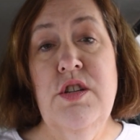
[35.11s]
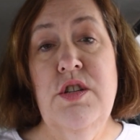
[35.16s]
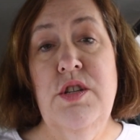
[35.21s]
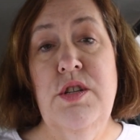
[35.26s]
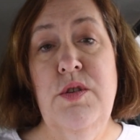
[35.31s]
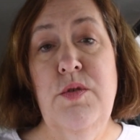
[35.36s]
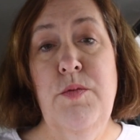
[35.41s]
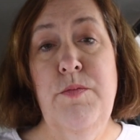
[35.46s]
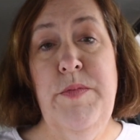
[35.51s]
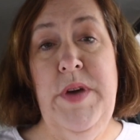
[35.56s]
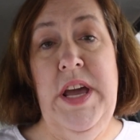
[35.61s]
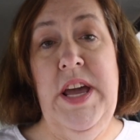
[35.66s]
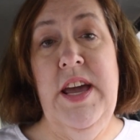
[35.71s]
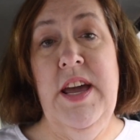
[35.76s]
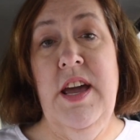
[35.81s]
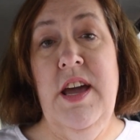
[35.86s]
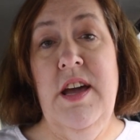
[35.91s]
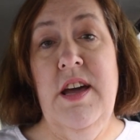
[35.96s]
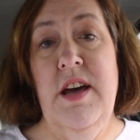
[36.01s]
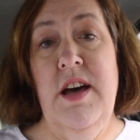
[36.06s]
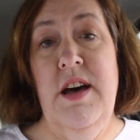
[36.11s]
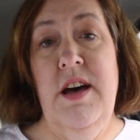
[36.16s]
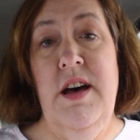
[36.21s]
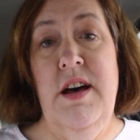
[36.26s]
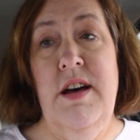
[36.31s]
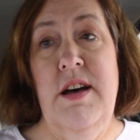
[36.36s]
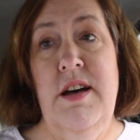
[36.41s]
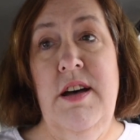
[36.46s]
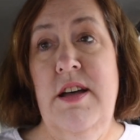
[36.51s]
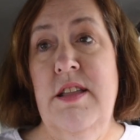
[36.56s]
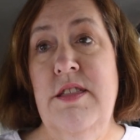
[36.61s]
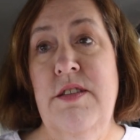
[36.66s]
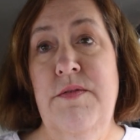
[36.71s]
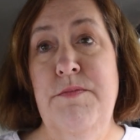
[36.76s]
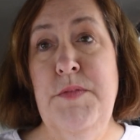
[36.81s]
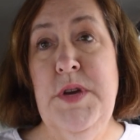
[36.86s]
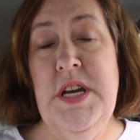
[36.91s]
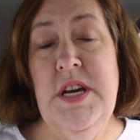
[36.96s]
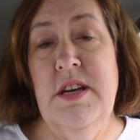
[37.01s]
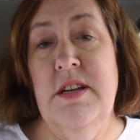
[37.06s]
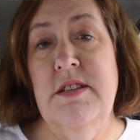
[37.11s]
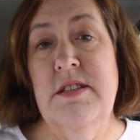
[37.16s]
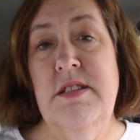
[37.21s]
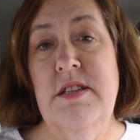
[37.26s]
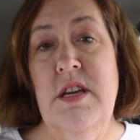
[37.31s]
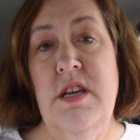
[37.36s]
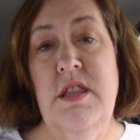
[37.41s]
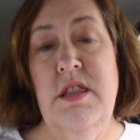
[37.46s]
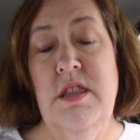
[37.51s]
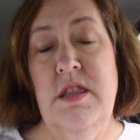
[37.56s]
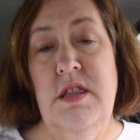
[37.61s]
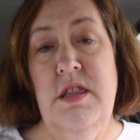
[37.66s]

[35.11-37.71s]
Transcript: to make the meals that